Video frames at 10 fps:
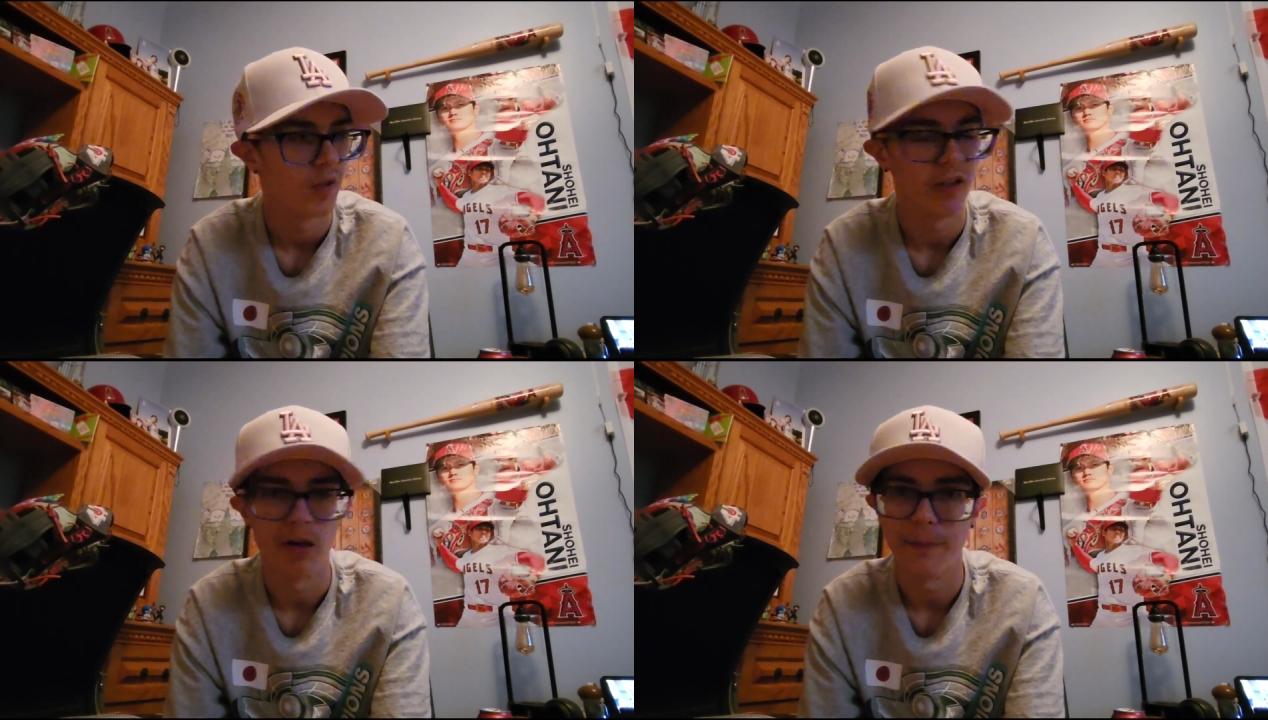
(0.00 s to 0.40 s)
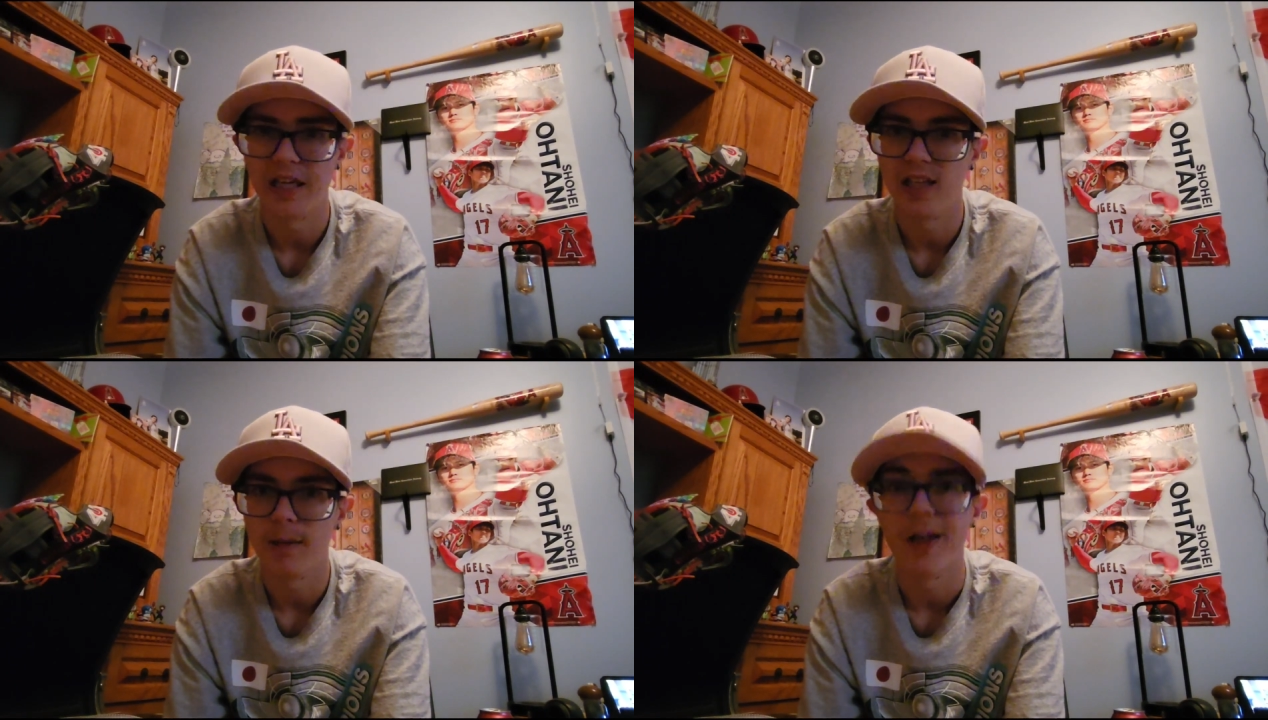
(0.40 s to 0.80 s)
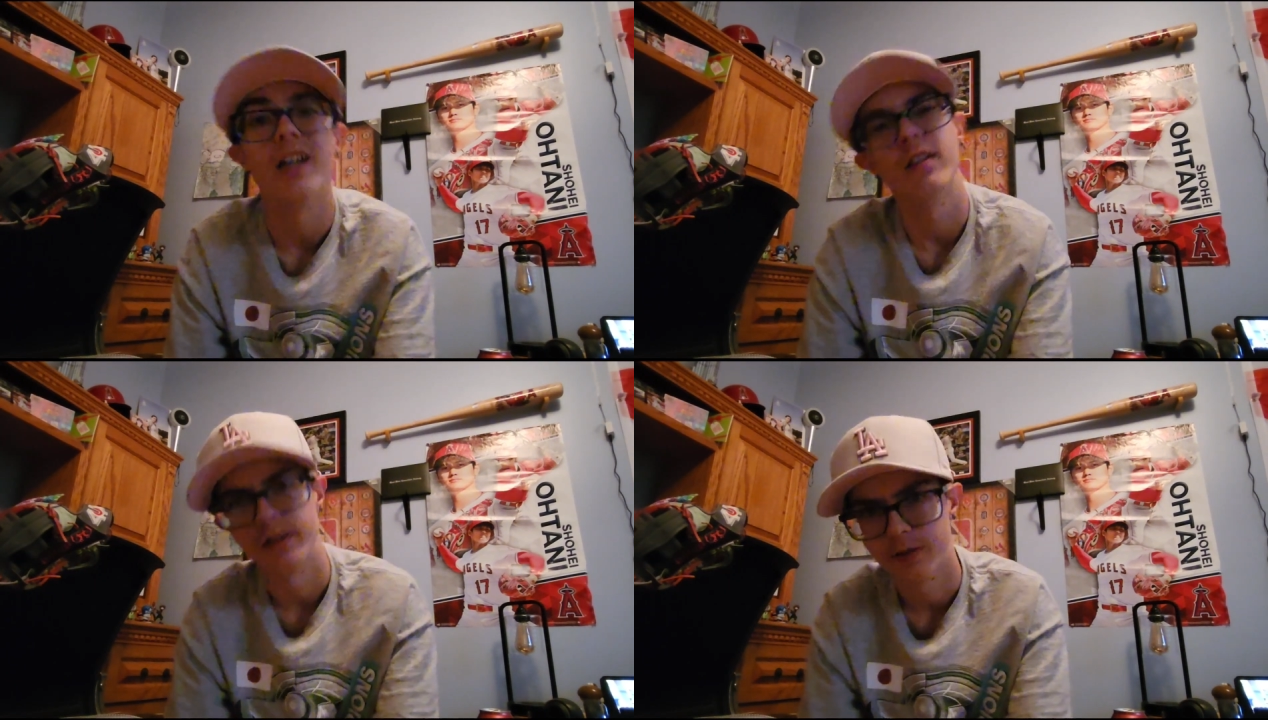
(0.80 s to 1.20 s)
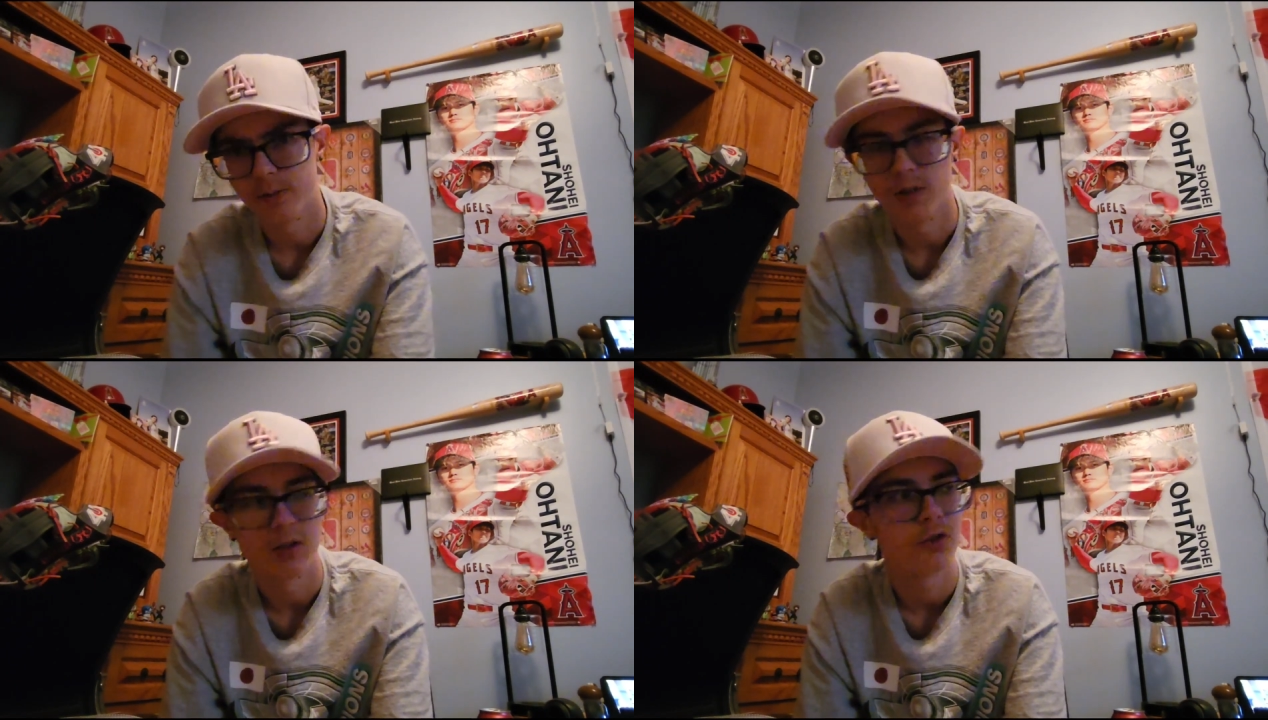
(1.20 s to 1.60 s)
know, I'm not hearing too
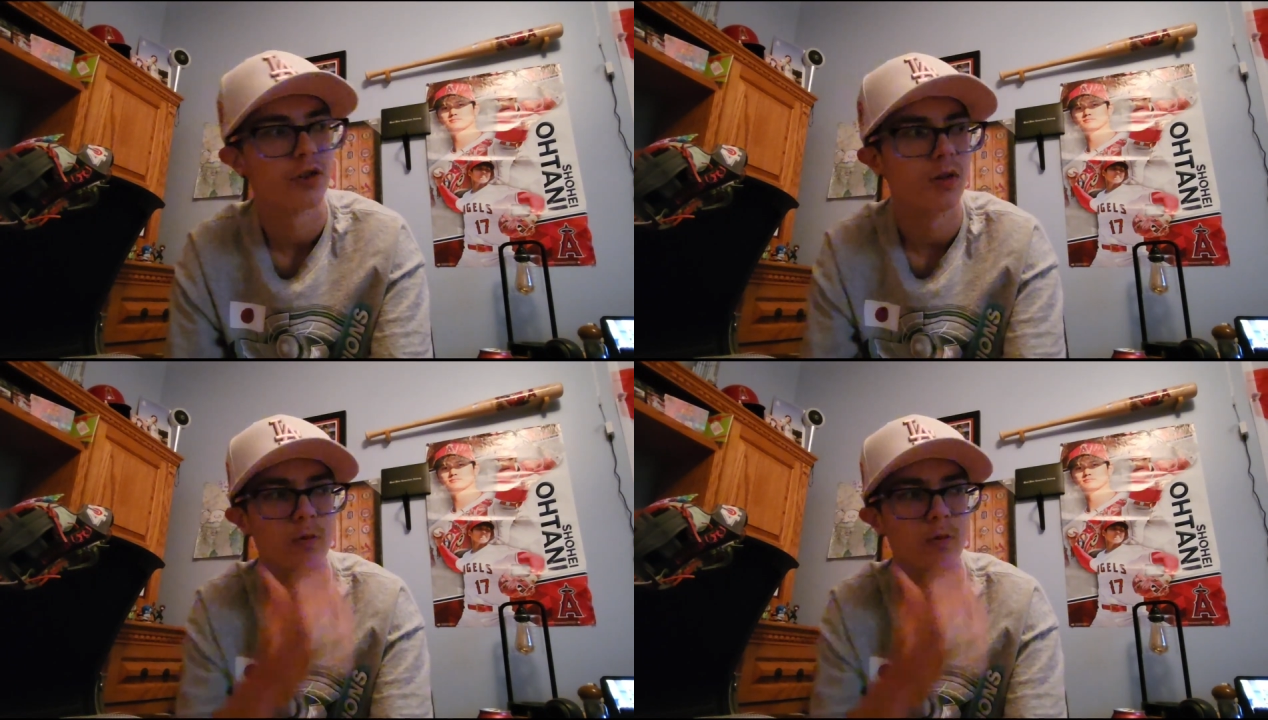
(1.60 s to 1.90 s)
much,